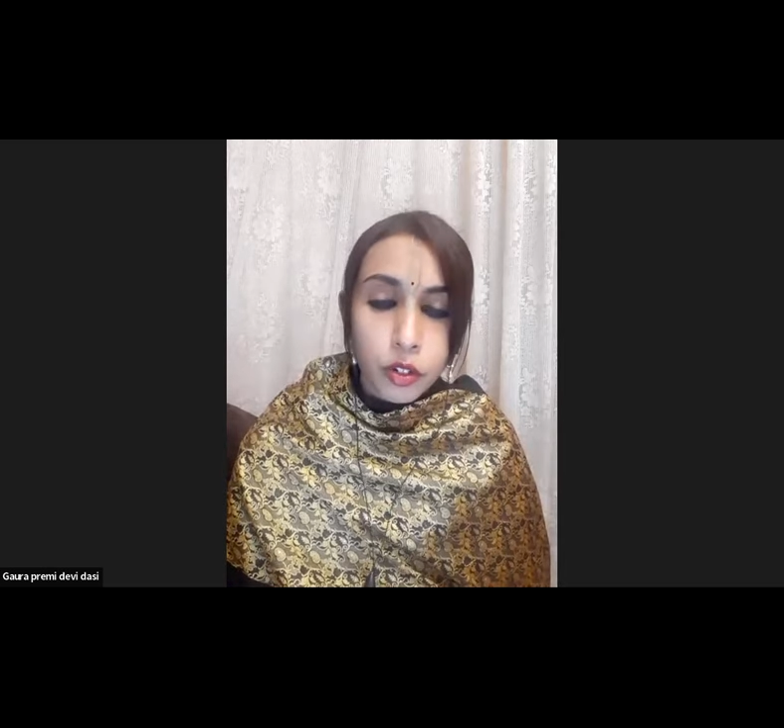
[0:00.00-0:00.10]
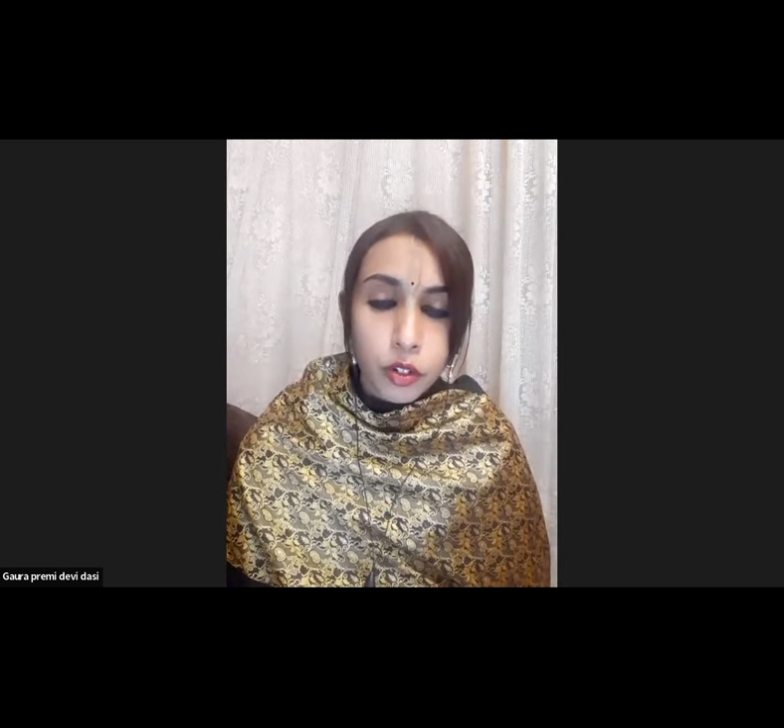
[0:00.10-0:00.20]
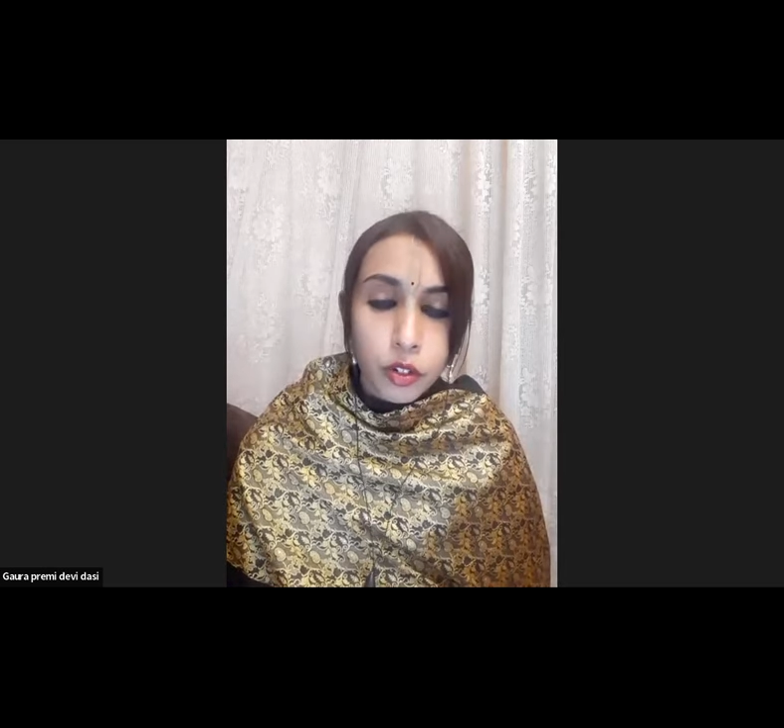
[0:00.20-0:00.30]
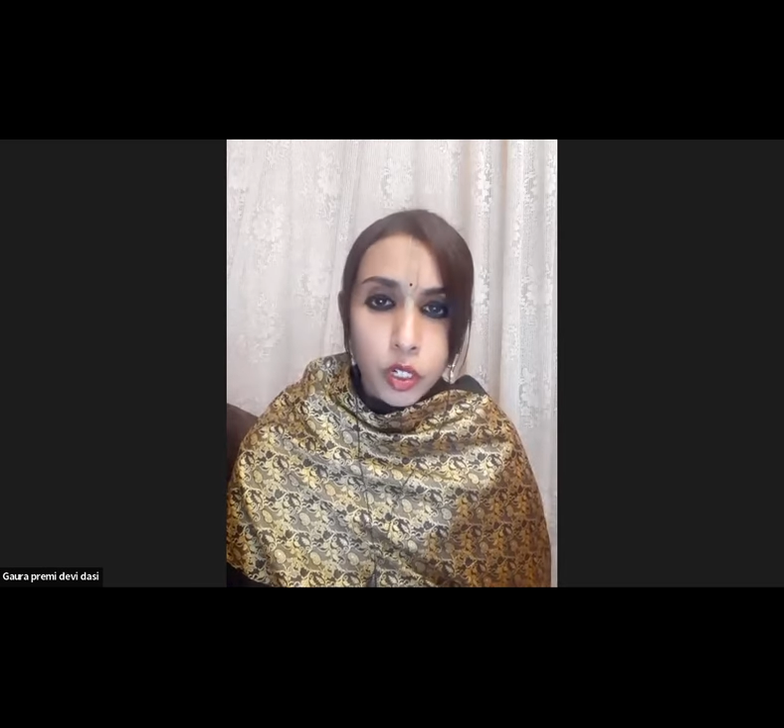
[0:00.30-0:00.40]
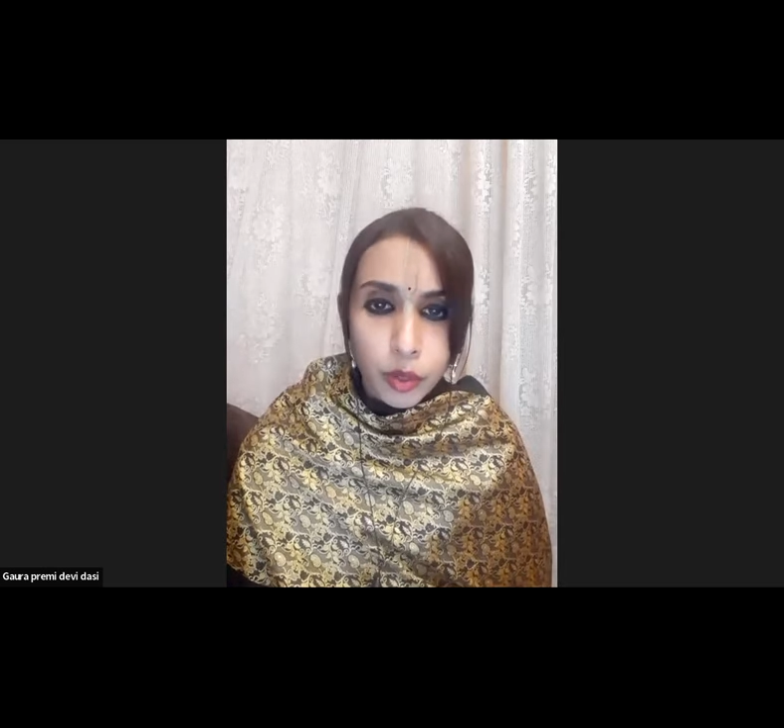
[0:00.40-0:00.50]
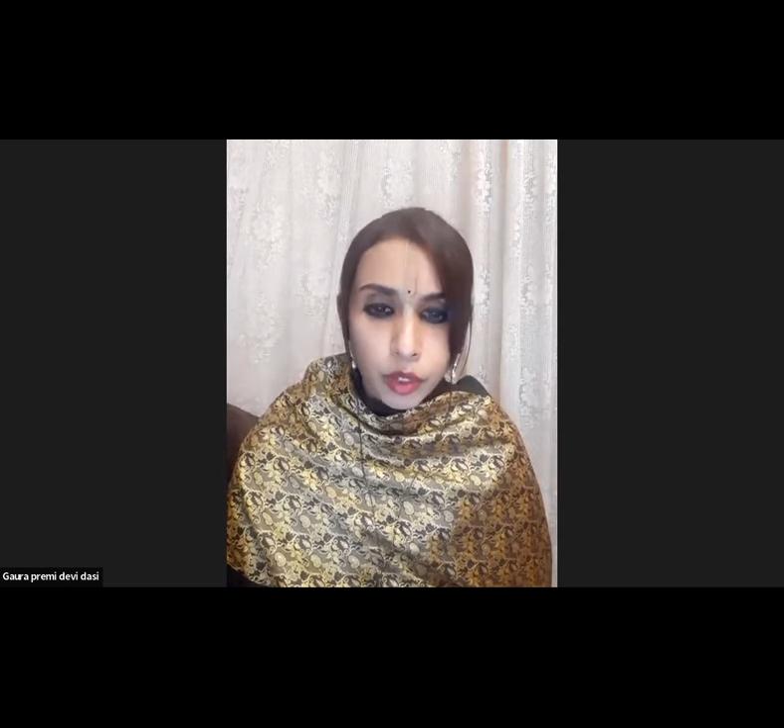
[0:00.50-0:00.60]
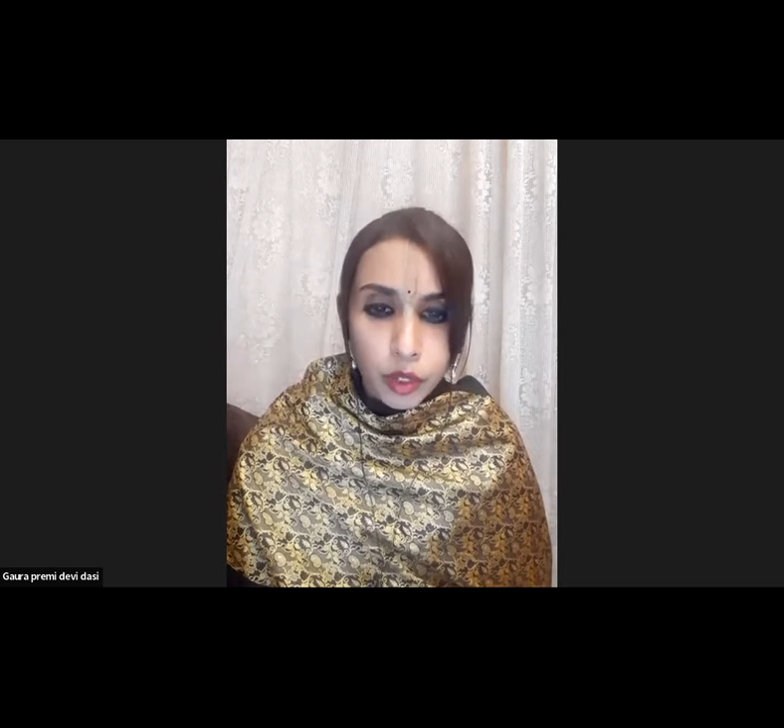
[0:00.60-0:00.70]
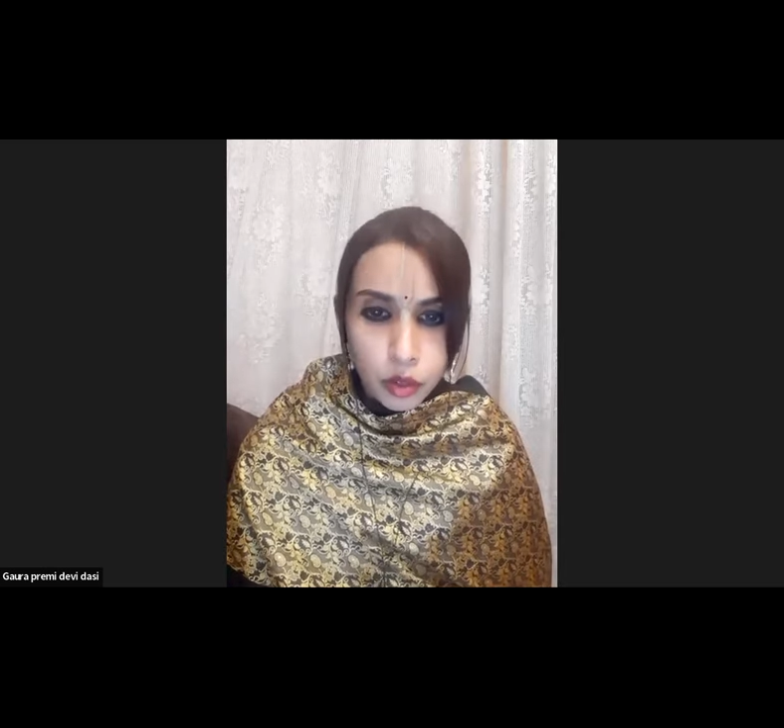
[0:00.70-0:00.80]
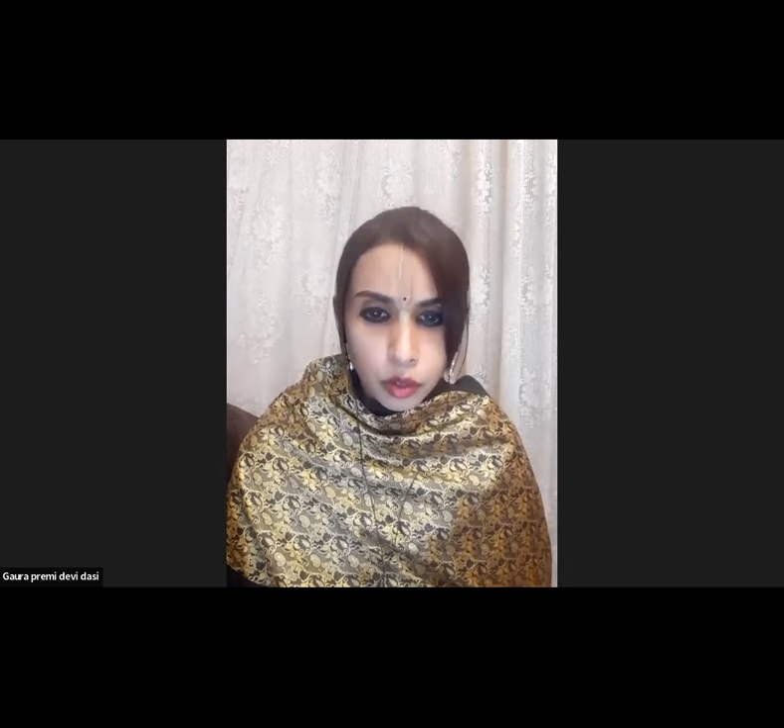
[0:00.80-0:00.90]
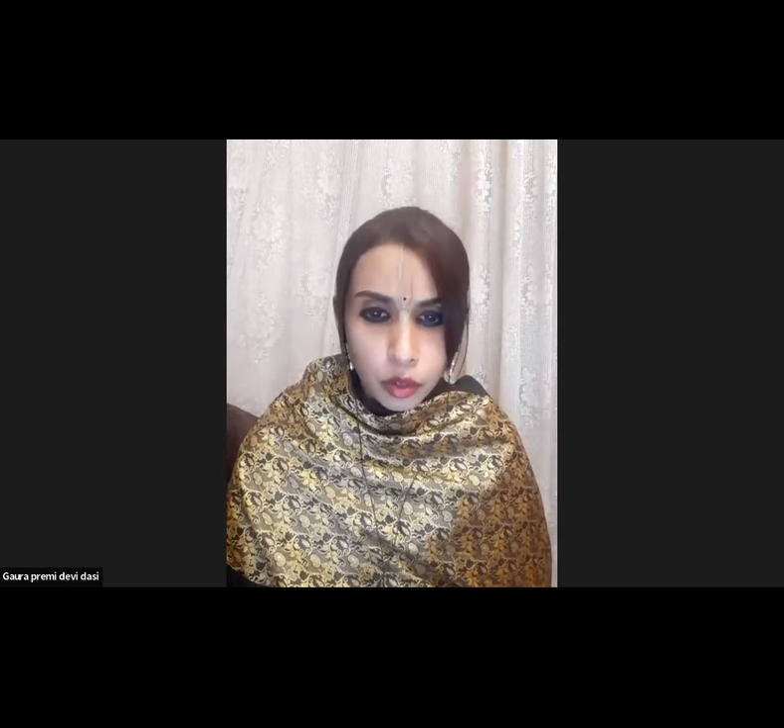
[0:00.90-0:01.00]
original
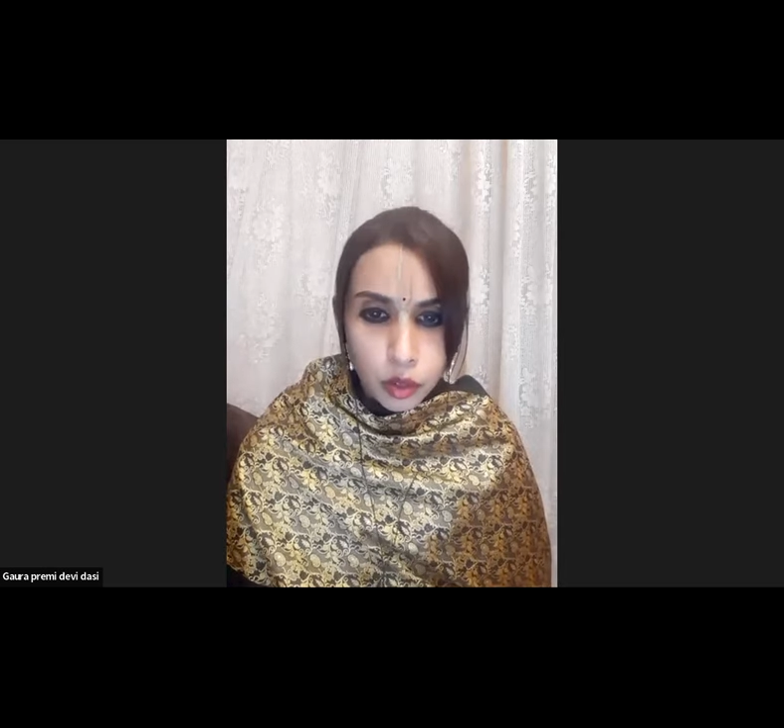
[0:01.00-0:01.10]
person.